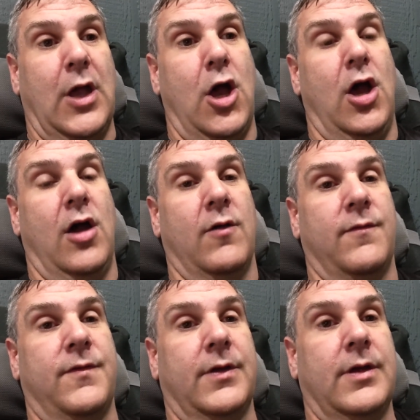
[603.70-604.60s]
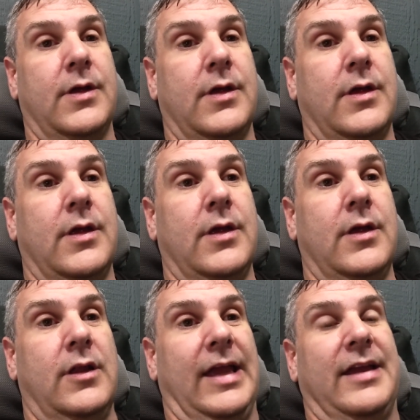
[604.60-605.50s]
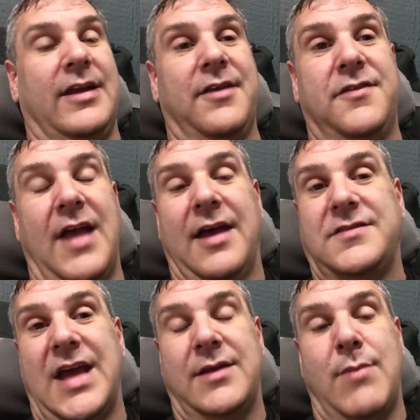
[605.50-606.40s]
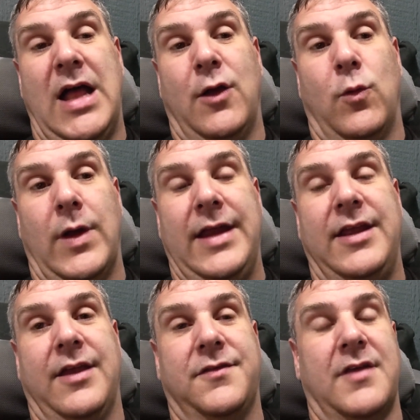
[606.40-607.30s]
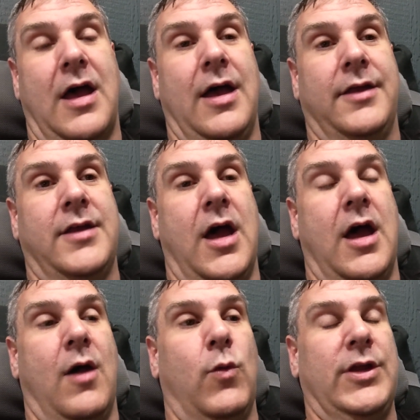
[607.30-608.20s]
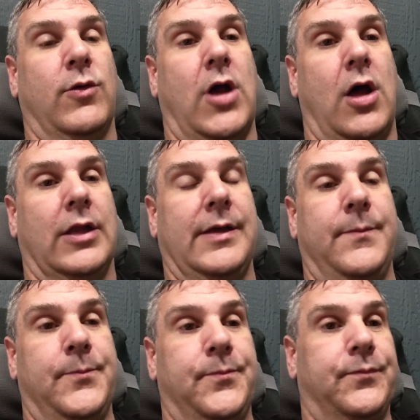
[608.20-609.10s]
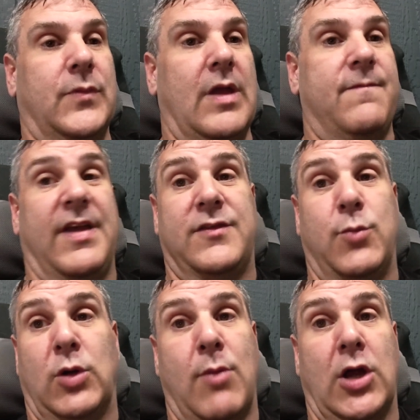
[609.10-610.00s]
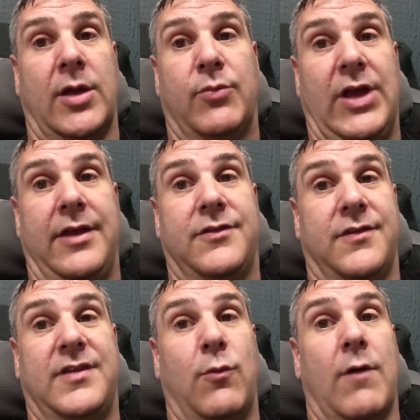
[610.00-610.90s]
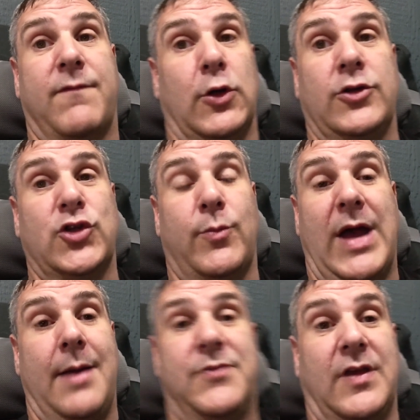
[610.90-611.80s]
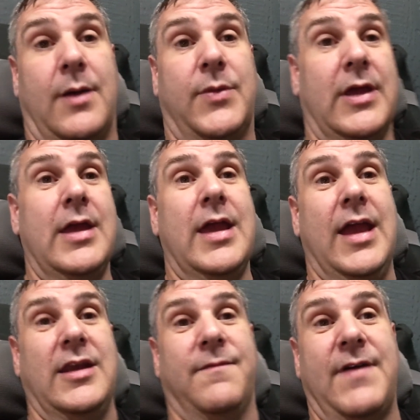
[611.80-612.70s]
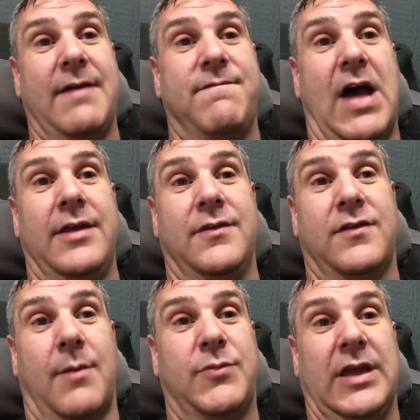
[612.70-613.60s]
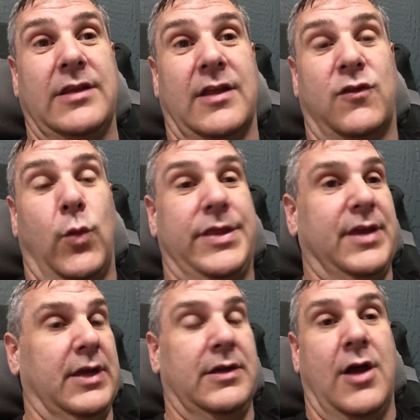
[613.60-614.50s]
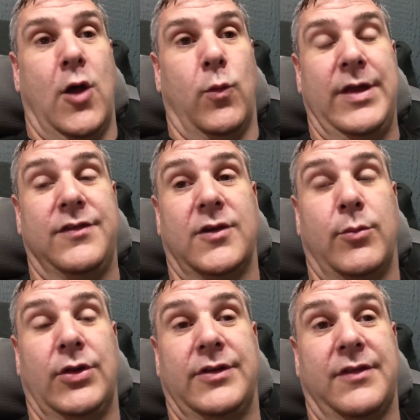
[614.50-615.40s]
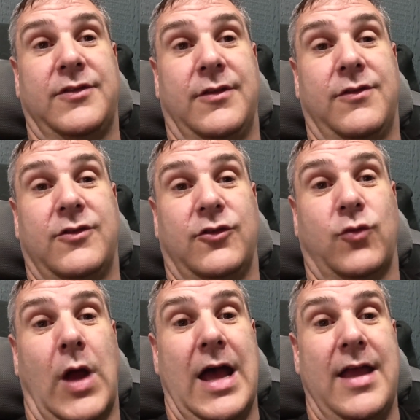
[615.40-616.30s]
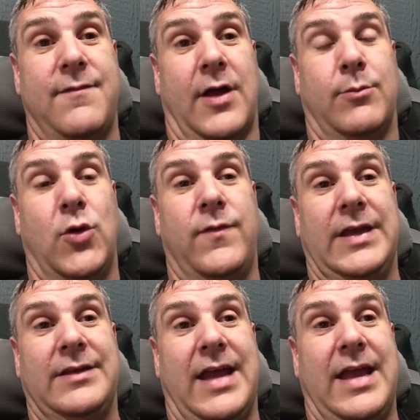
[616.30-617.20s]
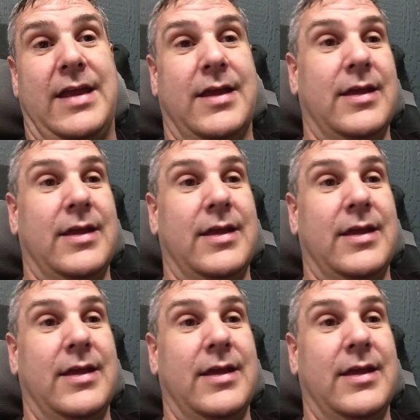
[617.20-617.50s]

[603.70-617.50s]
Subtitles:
of, like, can I set a 10-mile radius on, what do you call it? Facebook Marketplace and see what furniture pops up? And if I find something that's within a reasonable distance to drive on moving day,